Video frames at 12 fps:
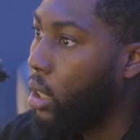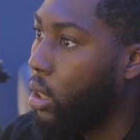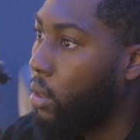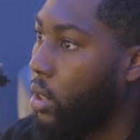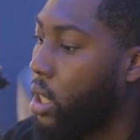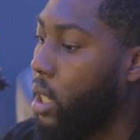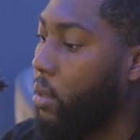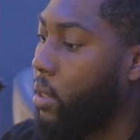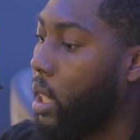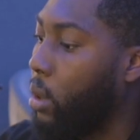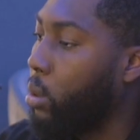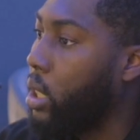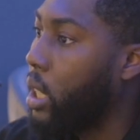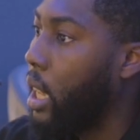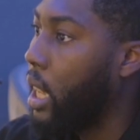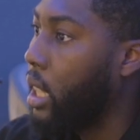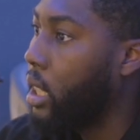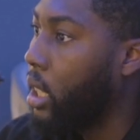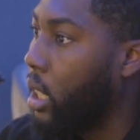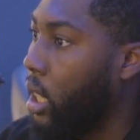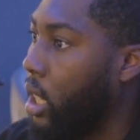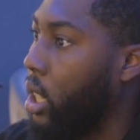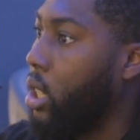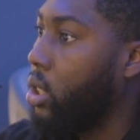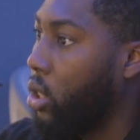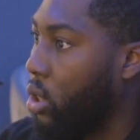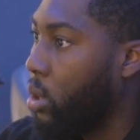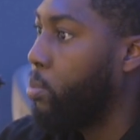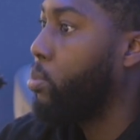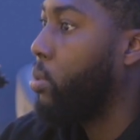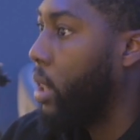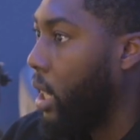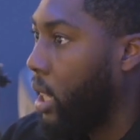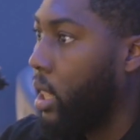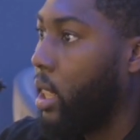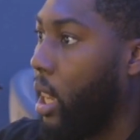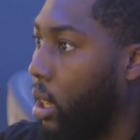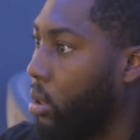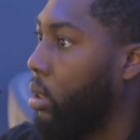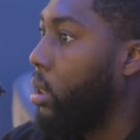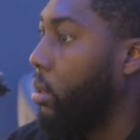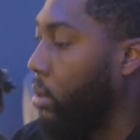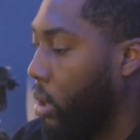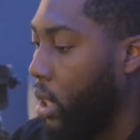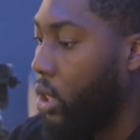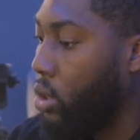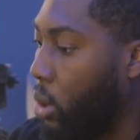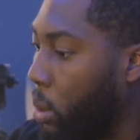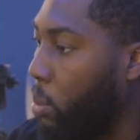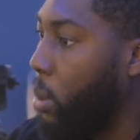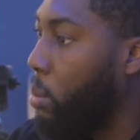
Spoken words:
another synth that I wanted to add to just break down the intro a bit